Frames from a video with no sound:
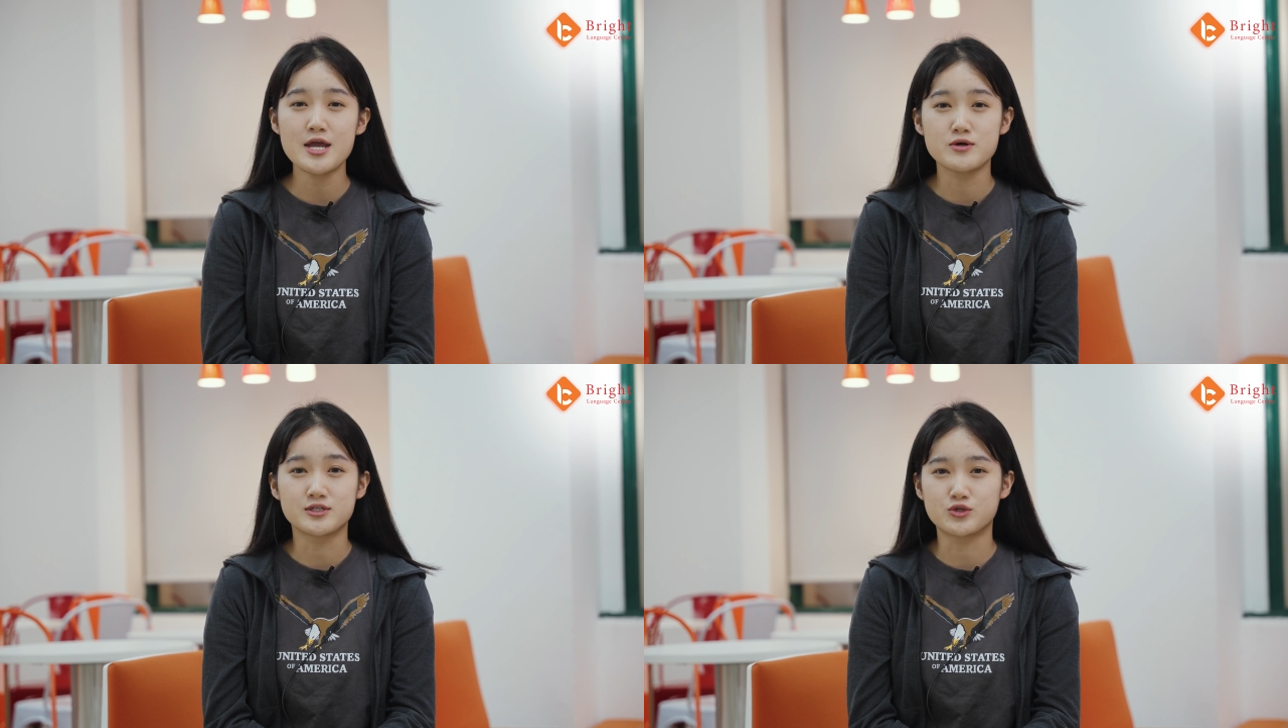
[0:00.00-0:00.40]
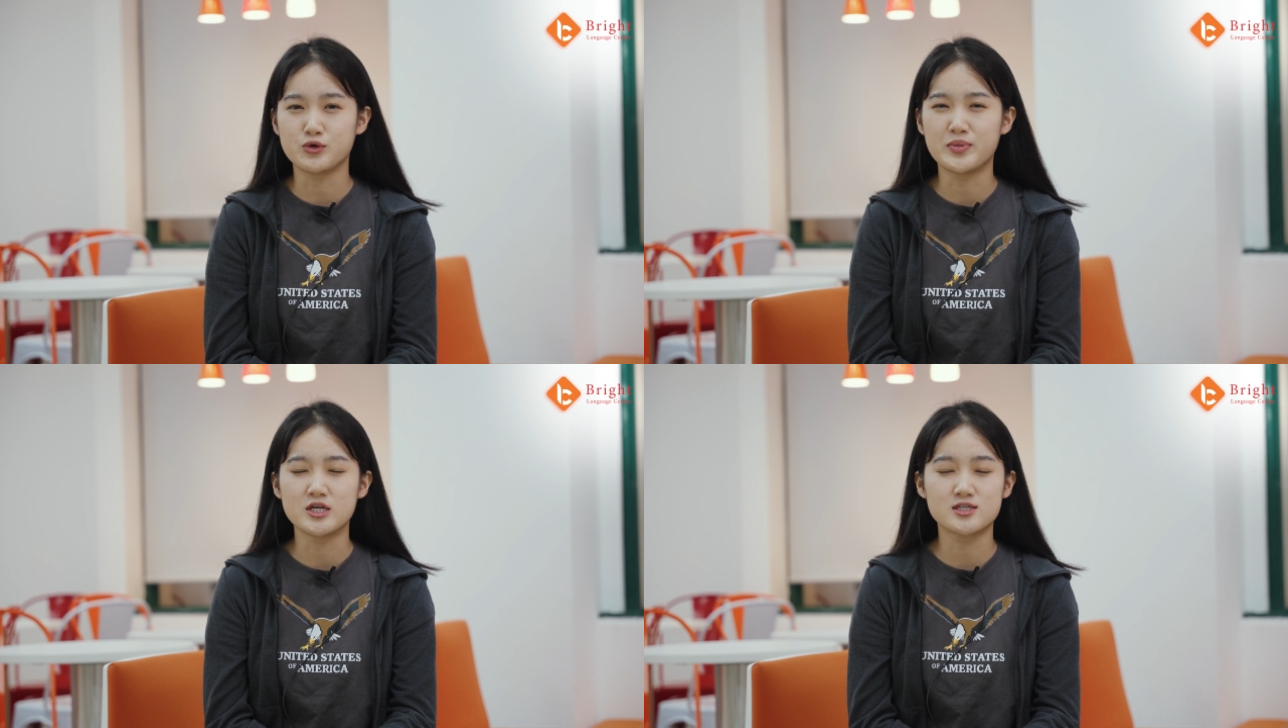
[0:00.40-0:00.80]
I used
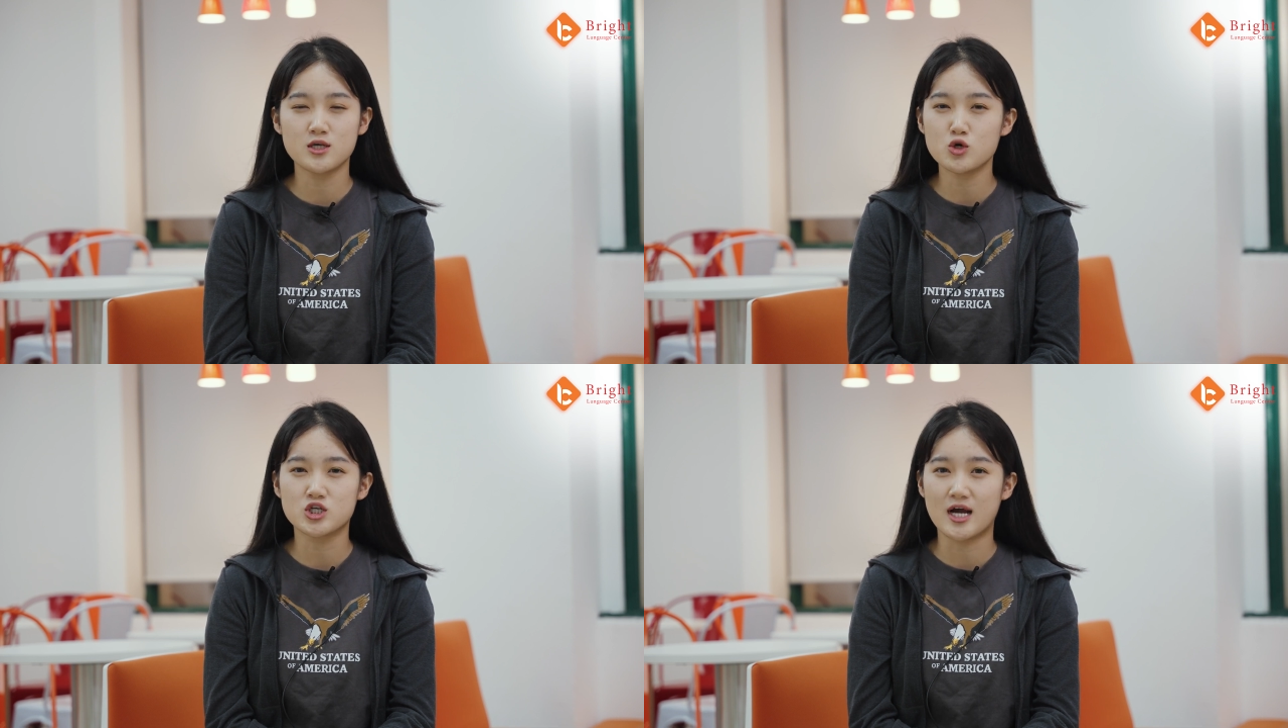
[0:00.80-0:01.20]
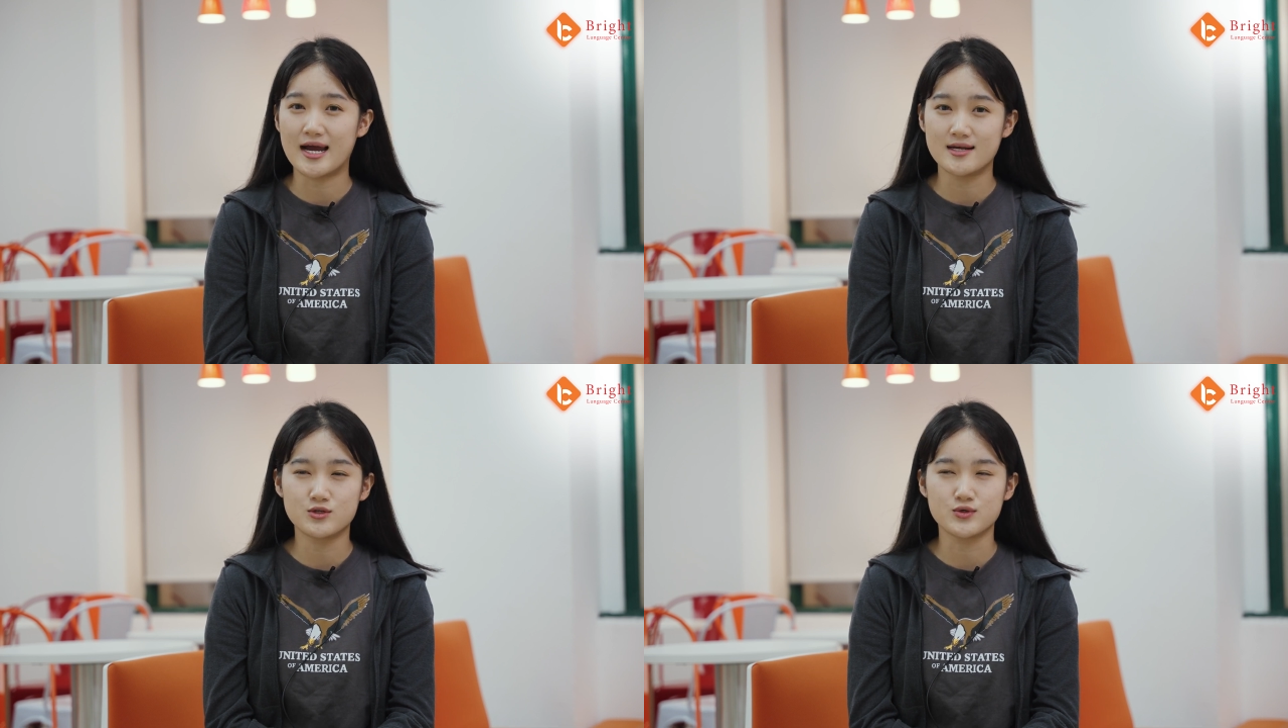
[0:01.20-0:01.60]
to be so
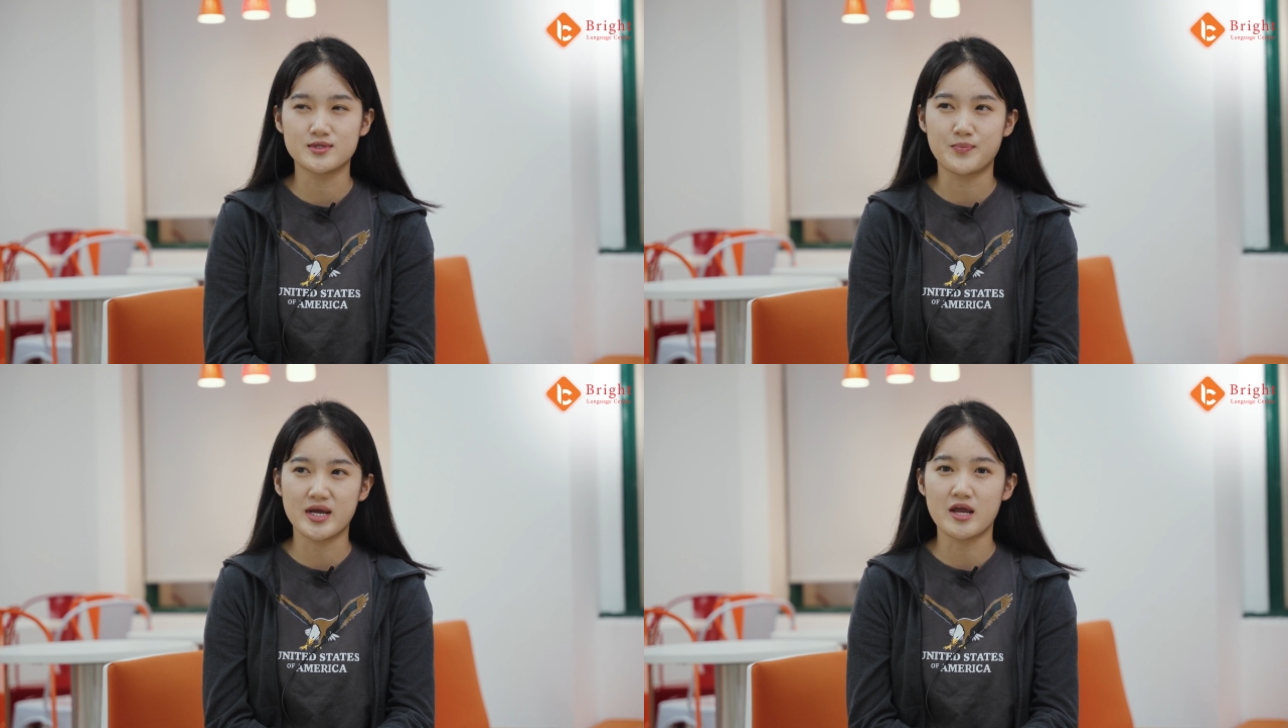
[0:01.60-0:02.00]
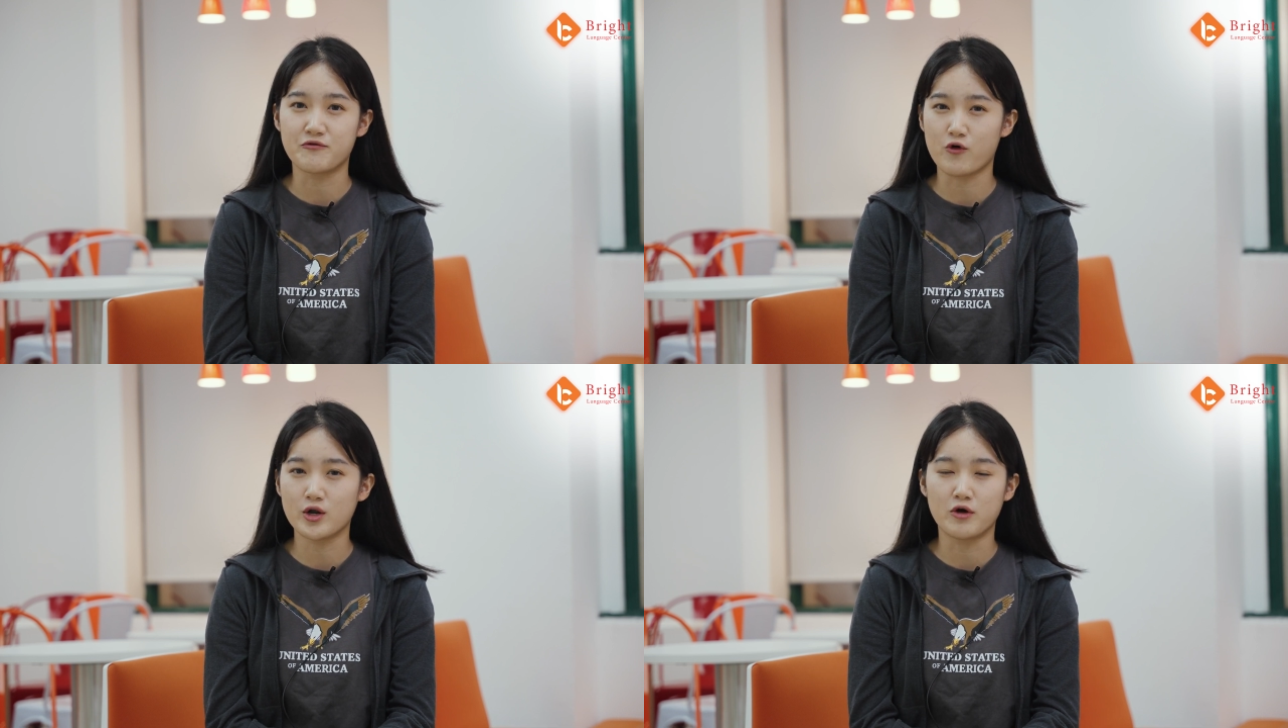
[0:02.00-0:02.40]
shy to speak
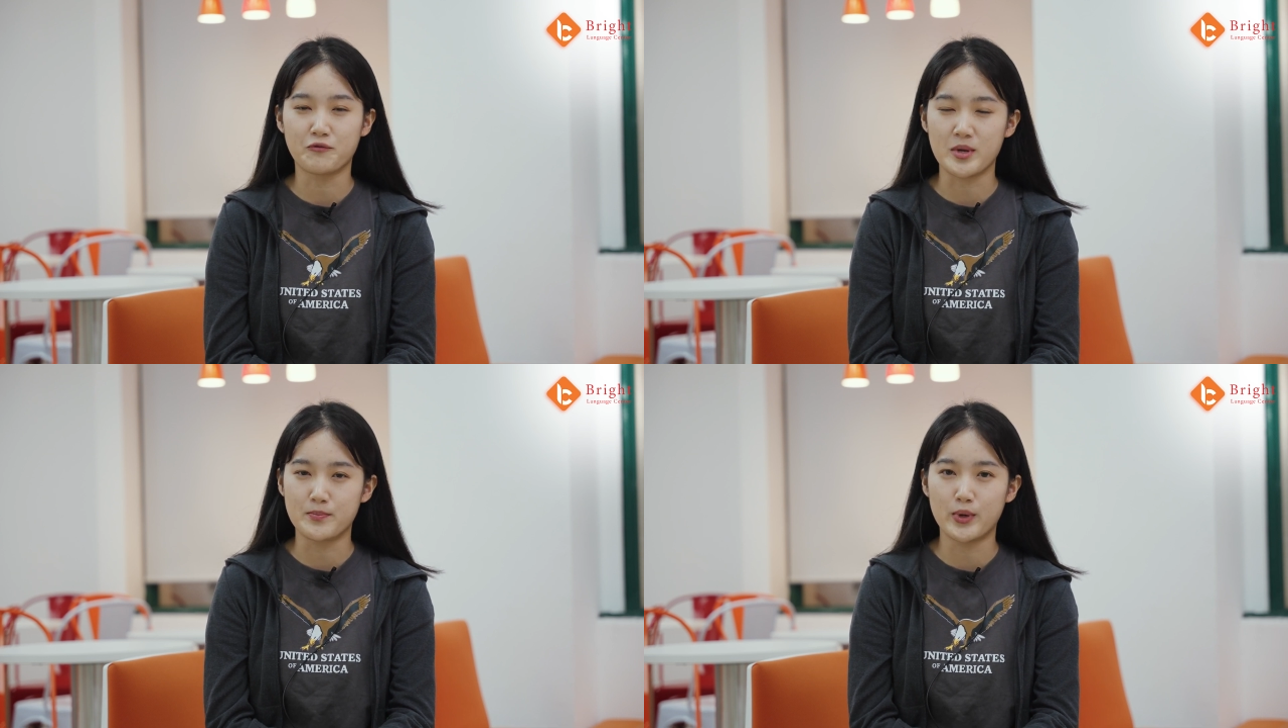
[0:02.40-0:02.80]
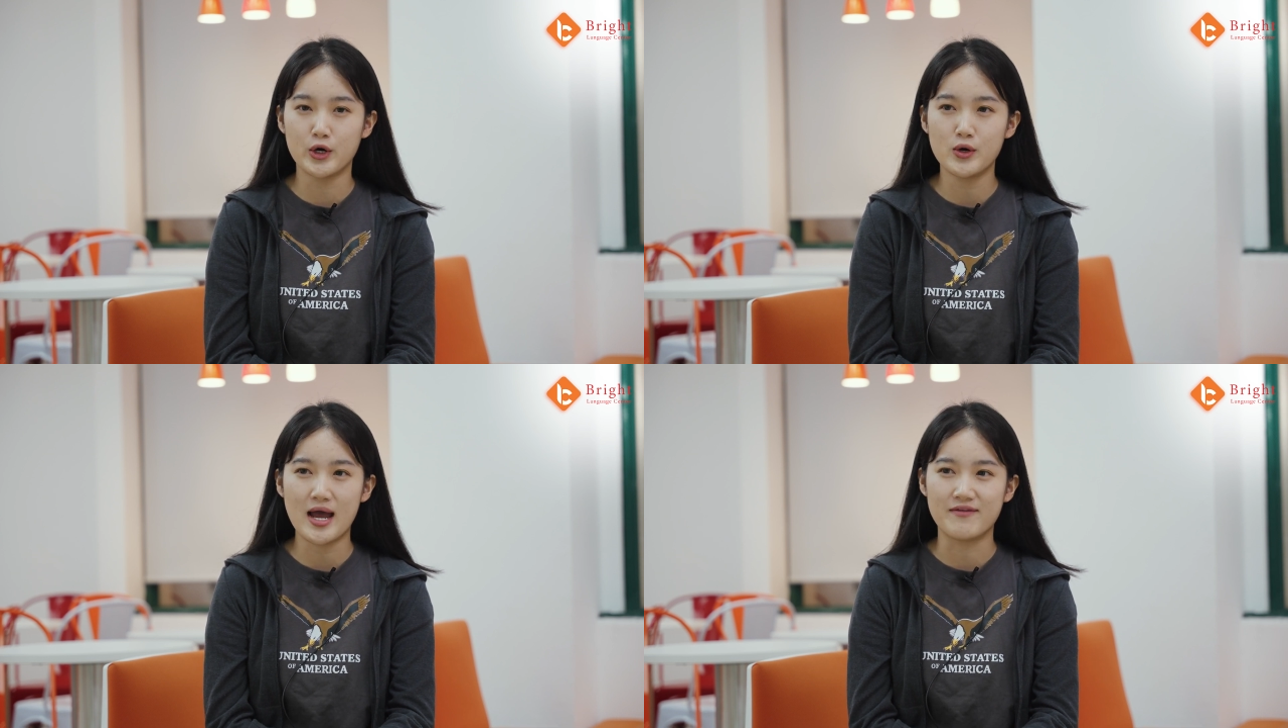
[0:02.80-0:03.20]
in front of
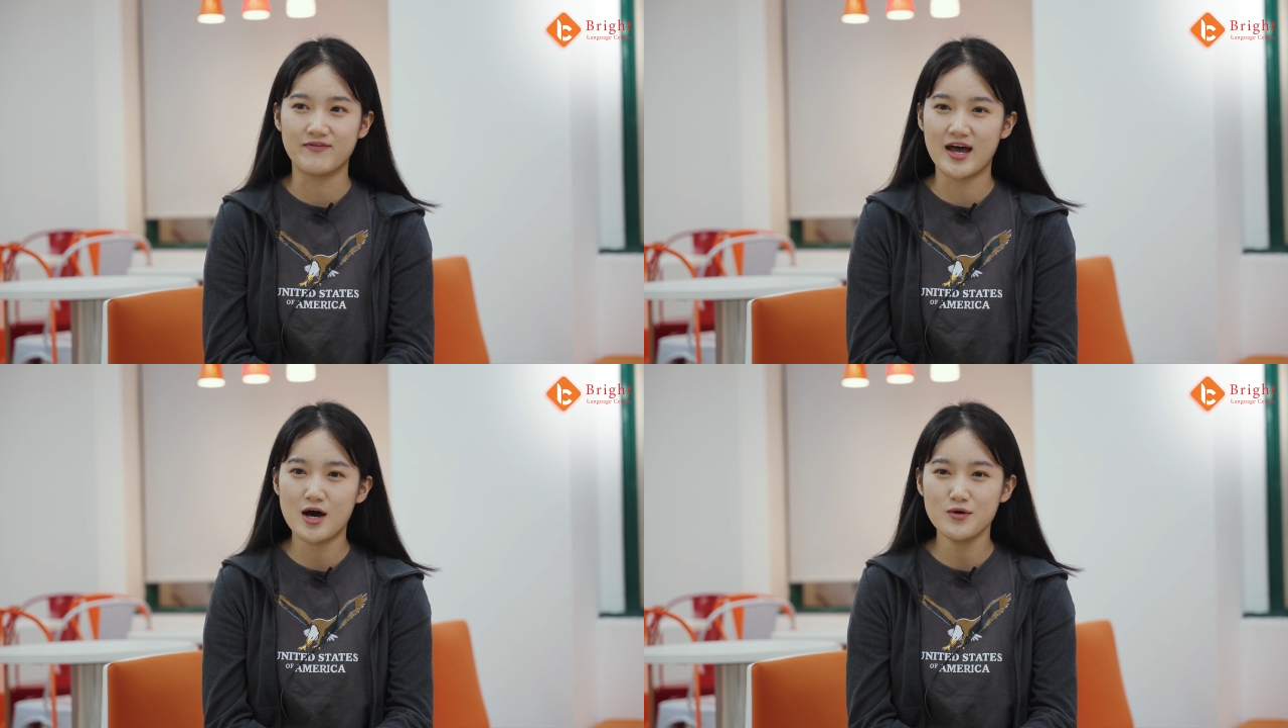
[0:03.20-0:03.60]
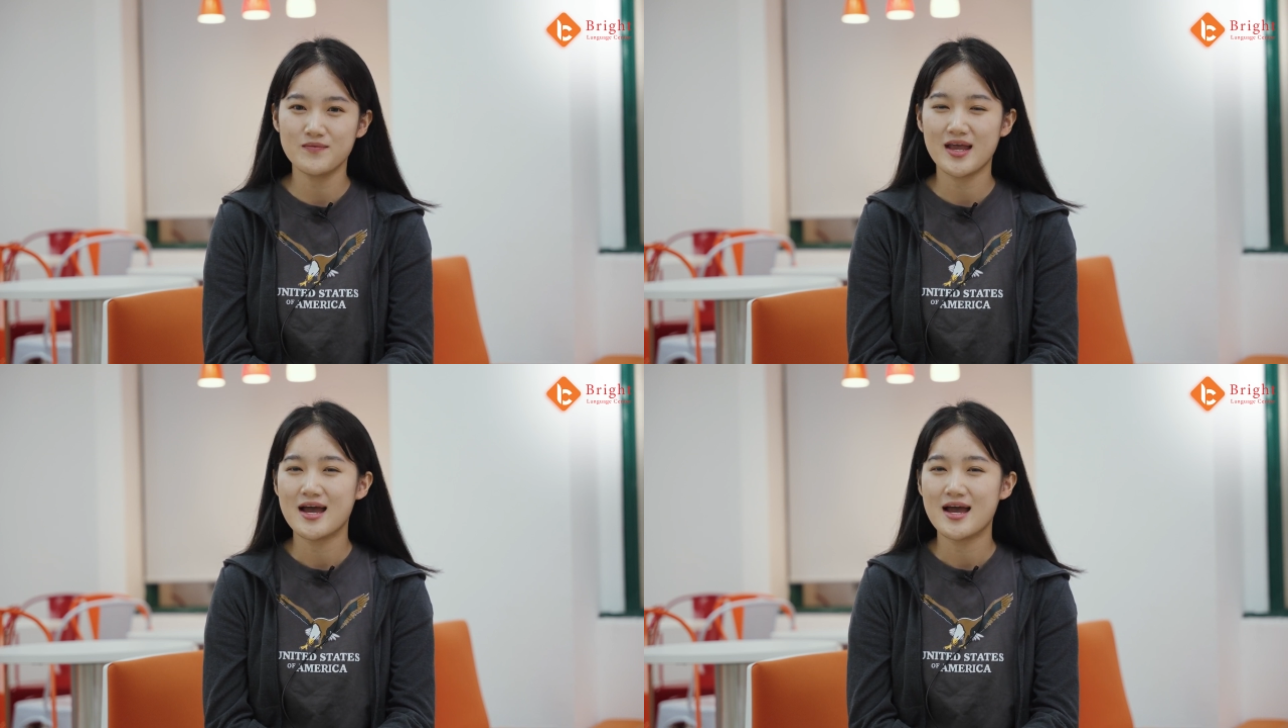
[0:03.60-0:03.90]
people, and now